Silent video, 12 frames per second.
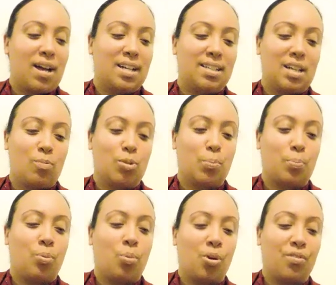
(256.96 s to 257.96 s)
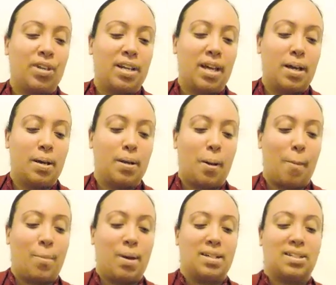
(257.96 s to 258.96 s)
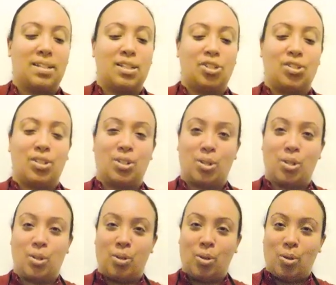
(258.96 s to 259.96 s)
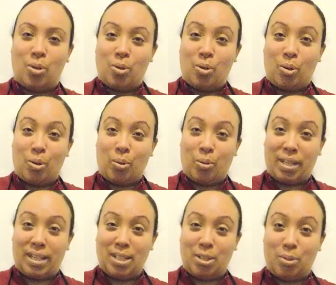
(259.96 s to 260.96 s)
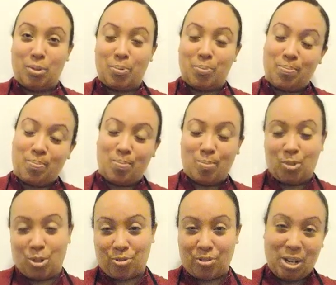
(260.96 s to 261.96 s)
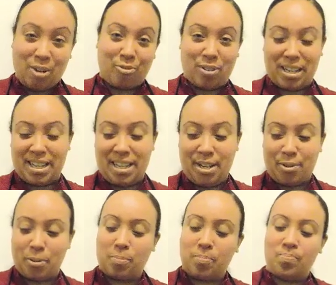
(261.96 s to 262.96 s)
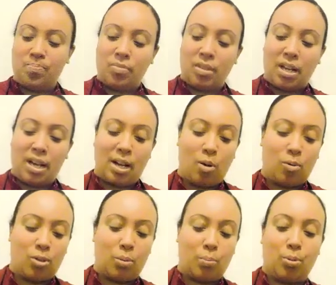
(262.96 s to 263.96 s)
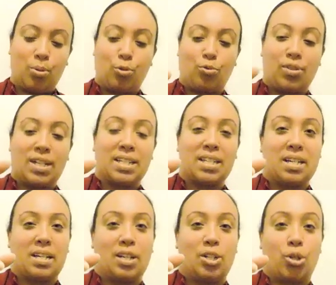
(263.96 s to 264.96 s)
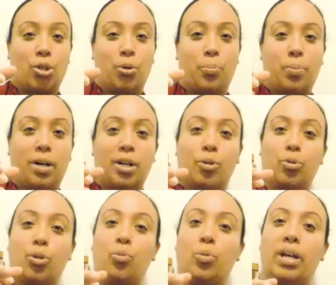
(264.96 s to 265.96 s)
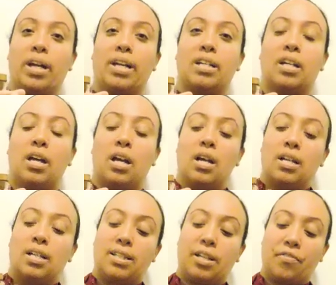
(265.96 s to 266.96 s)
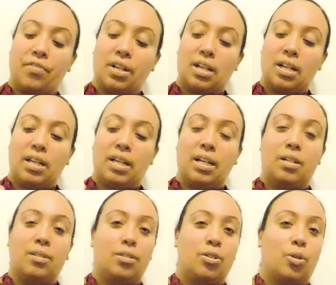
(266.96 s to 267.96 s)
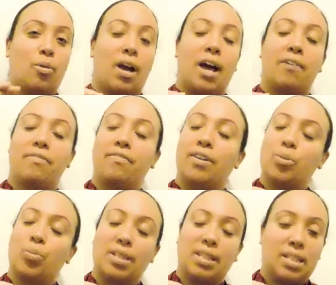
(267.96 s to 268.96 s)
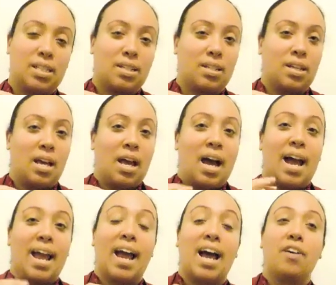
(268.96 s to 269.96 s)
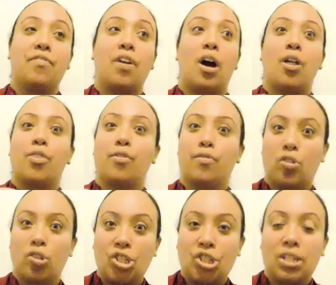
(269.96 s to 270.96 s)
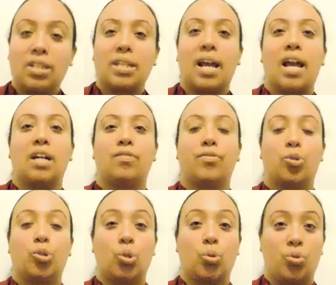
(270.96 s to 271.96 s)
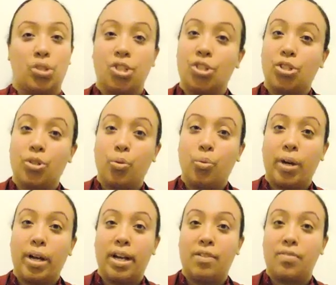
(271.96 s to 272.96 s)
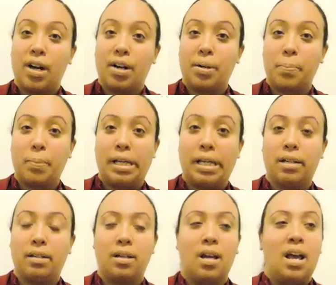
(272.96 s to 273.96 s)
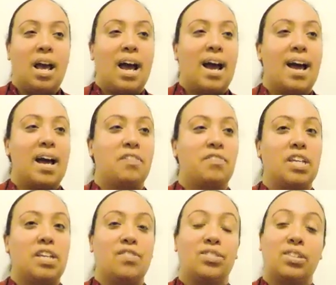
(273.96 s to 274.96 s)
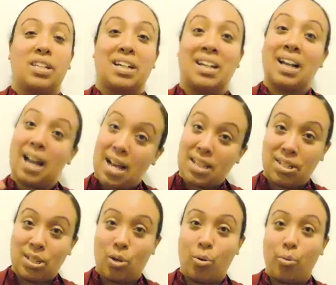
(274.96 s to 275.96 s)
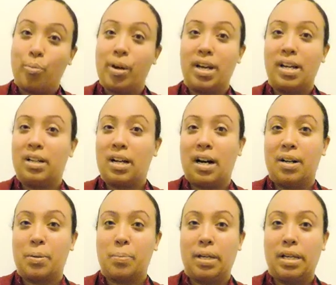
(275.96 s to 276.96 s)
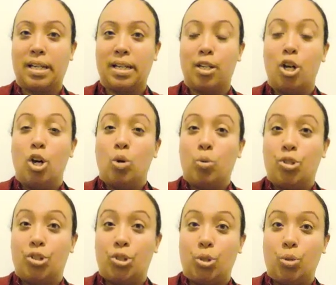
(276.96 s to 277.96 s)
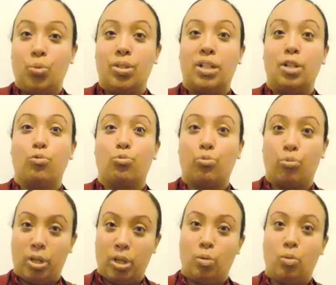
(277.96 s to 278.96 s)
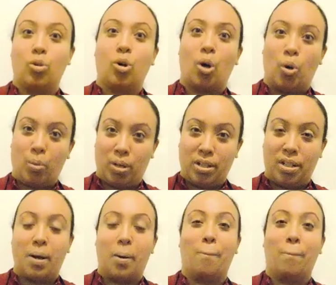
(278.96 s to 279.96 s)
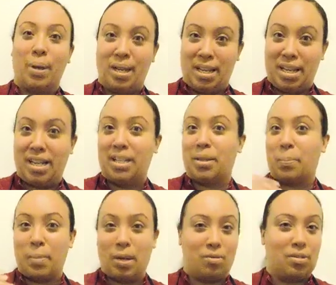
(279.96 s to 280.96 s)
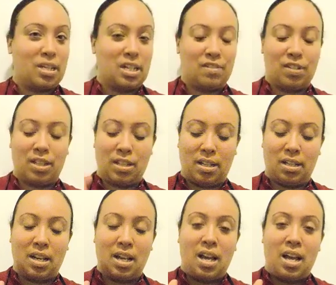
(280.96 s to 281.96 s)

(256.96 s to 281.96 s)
as I was pouring in my delicious coquito drink right here, I also put the rest in a nice cute bottle. You can definitely, have fun with this. I have other versions. I have the traditional way of how to make it. I have even the classical way of how to make it, which is using real coconut, making the milk and everything.